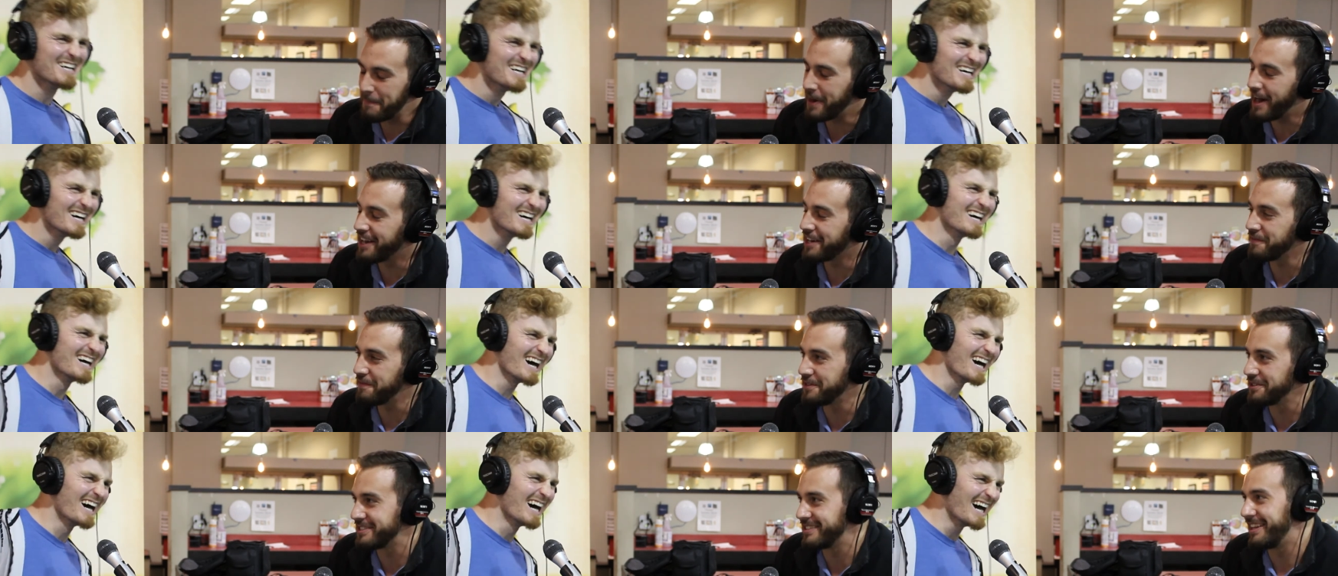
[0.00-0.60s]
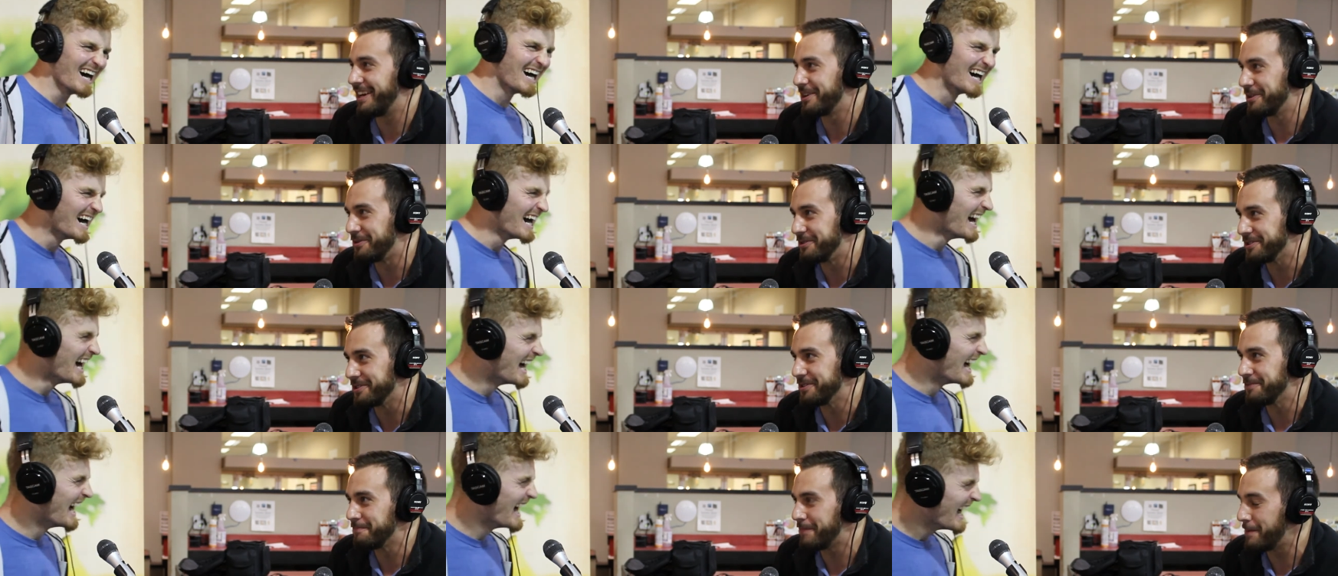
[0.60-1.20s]
Speaker 1: my body feels a lot
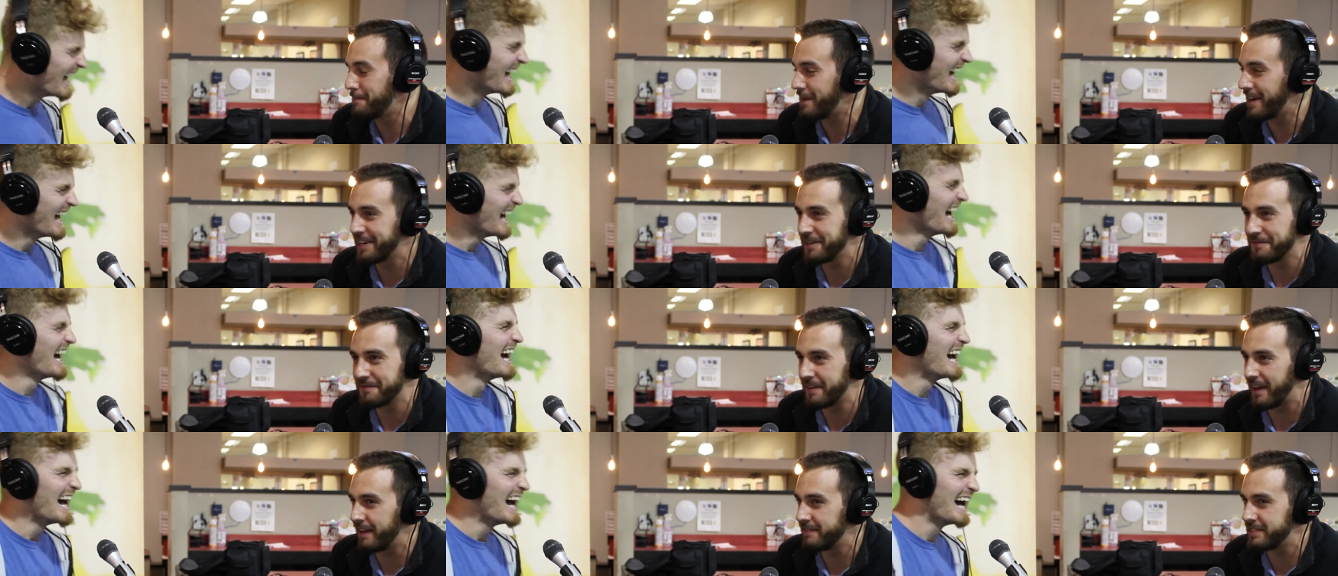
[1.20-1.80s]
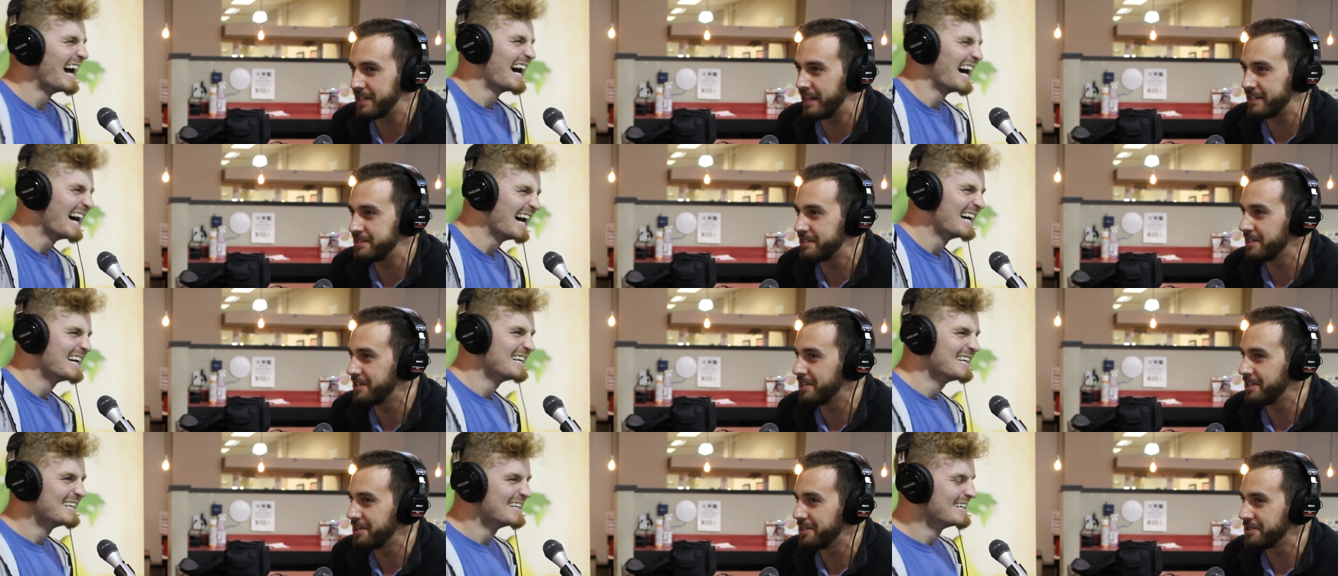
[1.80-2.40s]
older. My body, I, I
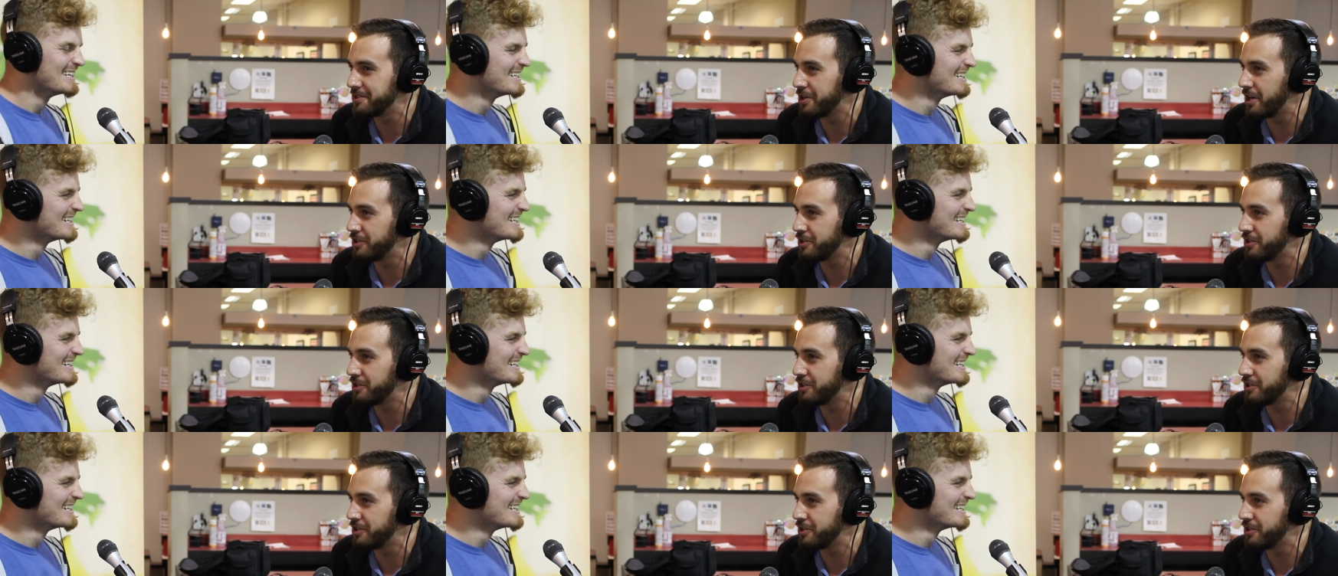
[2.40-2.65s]
did a,